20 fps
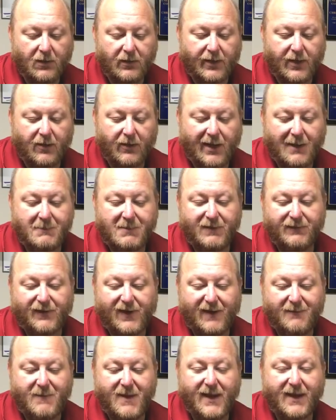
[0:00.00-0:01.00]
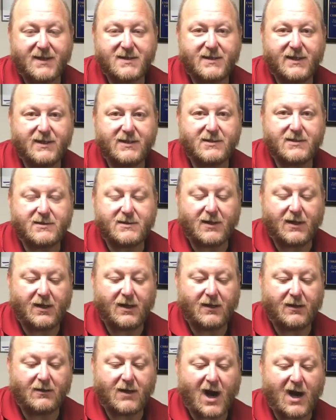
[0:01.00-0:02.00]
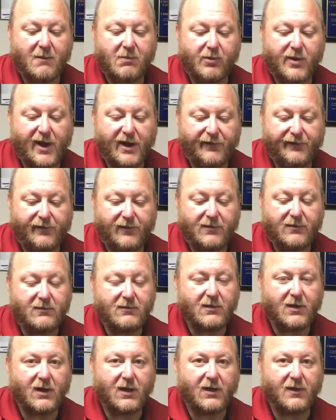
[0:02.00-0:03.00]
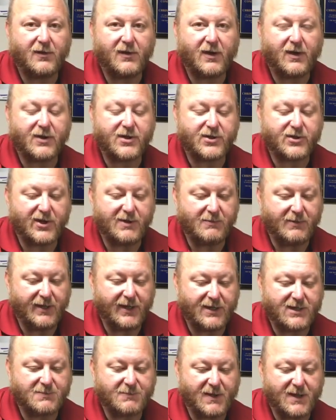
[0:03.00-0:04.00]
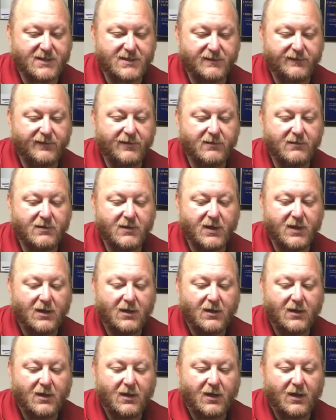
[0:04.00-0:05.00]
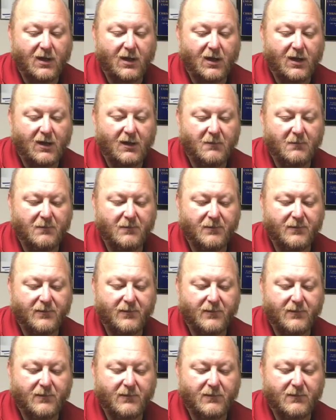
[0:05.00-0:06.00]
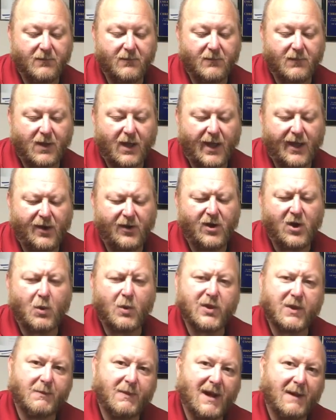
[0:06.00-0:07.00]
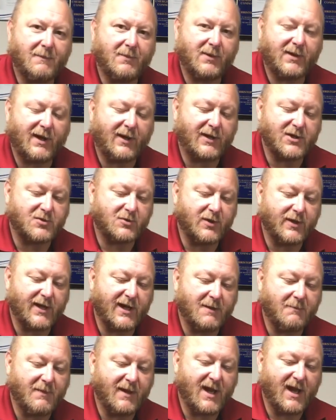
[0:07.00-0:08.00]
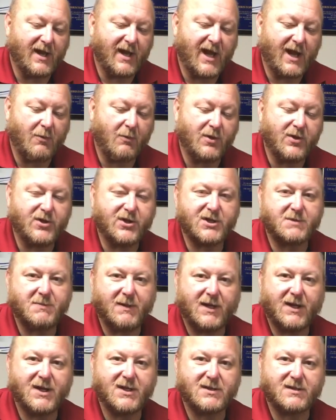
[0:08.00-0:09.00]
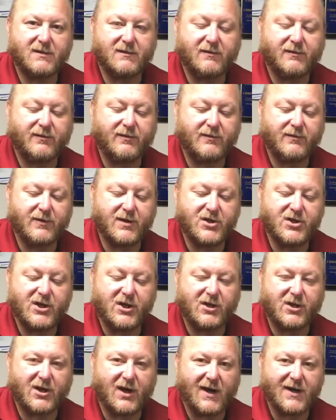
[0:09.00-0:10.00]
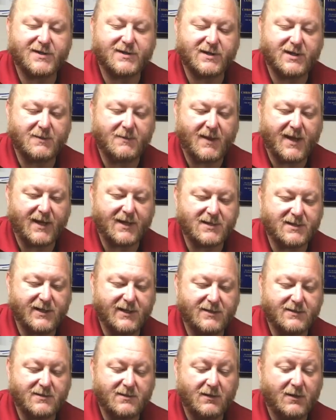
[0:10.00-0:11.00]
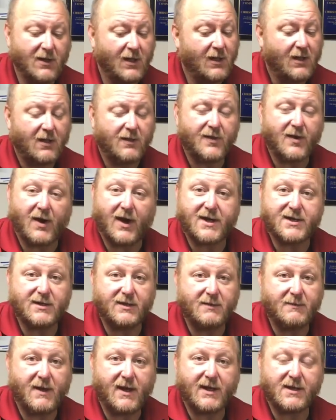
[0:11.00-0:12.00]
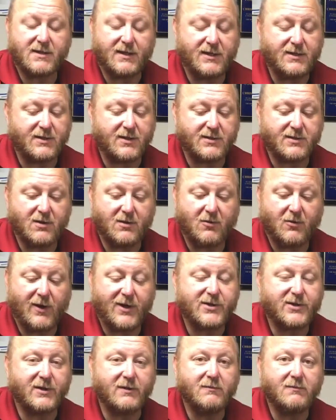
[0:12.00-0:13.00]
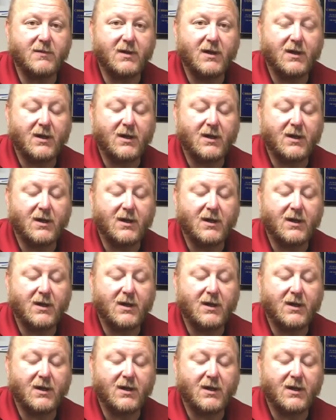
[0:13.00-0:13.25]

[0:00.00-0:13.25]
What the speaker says: Now, MP5 magazines are plentiful. They're extremely expensive. I don't know what the popularity is really going to be on that one, just because of the sheer cost of the magazines. They're excellent magazines, there's no question,